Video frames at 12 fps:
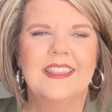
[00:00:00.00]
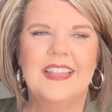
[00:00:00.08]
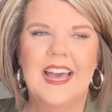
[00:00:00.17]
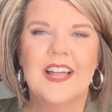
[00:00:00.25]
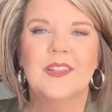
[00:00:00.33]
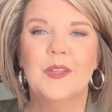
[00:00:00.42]

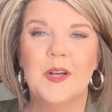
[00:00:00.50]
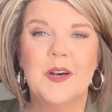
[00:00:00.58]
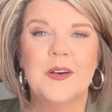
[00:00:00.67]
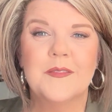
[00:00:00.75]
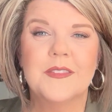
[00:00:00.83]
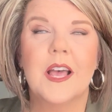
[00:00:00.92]
that
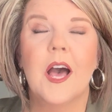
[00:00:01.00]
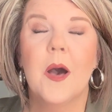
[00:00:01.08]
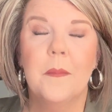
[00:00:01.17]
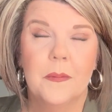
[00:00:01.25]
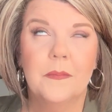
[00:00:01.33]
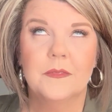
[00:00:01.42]
loves
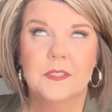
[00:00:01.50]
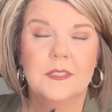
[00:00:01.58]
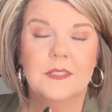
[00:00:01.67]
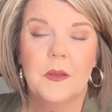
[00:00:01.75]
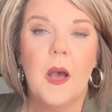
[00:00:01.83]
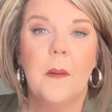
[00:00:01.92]
a,
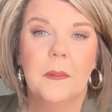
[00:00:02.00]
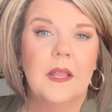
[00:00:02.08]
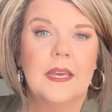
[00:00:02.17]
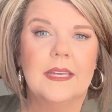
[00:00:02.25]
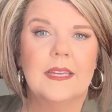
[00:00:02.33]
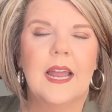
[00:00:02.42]
a
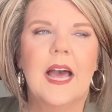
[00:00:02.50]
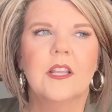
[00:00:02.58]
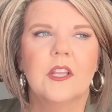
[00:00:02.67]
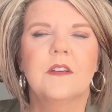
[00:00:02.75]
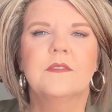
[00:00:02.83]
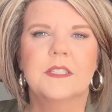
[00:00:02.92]
plan. I
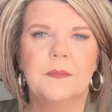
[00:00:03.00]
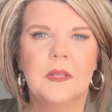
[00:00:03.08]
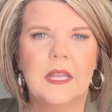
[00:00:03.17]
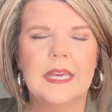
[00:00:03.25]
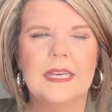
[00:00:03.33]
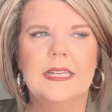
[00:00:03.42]
love to
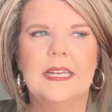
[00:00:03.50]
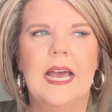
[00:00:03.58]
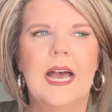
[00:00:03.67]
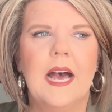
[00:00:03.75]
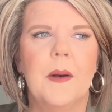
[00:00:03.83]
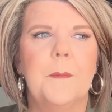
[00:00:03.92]
plan,
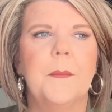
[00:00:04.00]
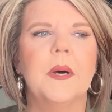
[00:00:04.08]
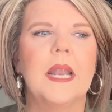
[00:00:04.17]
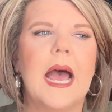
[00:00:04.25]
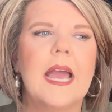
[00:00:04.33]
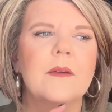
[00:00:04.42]
uh,
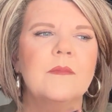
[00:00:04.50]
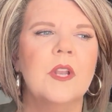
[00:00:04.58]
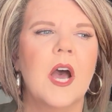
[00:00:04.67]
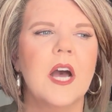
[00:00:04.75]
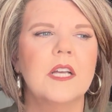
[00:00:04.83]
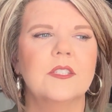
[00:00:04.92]
but I am
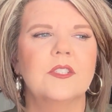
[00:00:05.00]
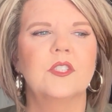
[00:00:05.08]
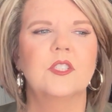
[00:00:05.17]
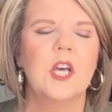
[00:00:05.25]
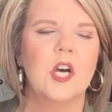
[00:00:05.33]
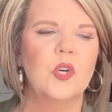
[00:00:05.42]
not
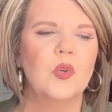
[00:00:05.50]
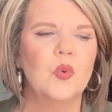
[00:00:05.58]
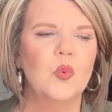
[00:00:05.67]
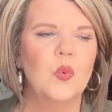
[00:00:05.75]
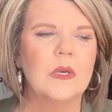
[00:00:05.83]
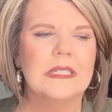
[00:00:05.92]

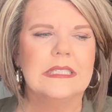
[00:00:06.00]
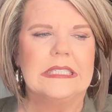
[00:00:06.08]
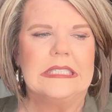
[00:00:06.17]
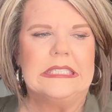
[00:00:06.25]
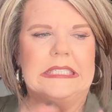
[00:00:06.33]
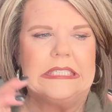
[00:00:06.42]
so
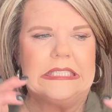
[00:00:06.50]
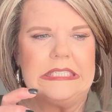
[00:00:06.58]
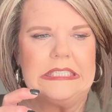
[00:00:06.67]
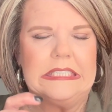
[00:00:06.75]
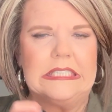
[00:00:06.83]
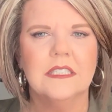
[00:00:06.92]

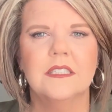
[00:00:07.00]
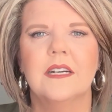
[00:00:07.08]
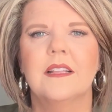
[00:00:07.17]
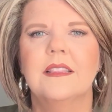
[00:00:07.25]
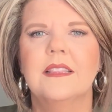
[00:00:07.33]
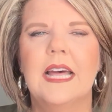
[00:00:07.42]
uh,
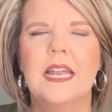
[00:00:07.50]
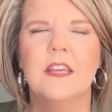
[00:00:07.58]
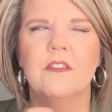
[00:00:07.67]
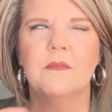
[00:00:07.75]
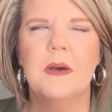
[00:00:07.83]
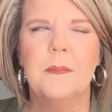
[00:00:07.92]
that
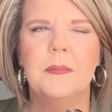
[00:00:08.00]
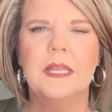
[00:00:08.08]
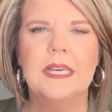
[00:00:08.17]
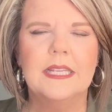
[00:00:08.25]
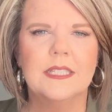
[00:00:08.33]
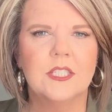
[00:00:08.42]
if my
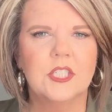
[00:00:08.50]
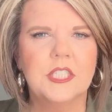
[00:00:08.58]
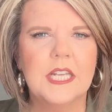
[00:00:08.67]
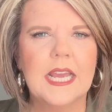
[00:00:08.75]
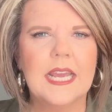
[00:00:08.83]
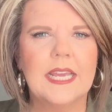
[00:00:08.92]
plans
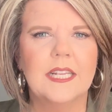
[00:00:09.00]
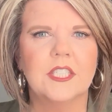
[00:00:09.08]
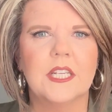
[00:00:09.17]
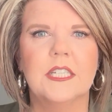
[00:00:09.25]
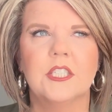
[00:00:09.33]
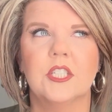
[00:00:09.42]
change,
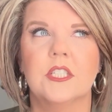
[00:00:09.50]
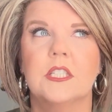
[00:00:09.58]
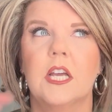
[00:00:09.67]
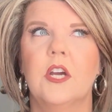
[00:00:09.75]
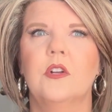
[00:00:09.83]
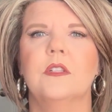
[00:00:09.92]
it just
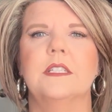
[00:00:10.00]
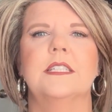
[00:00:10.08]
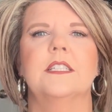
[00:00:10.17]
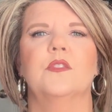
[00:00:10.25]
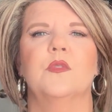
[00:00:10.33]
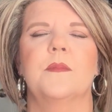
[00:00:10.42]
totally
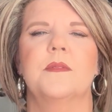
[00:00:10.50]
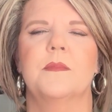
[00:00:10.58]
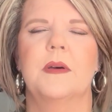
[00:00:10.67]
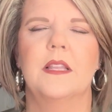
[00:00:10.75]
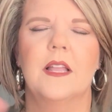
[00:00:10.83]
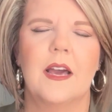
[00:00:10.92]
disrupts
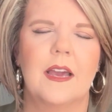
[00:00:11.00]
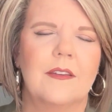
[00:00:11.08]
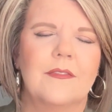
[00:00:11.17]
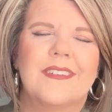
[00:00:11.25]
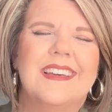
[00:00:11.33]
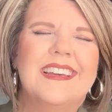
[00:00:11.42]
my life.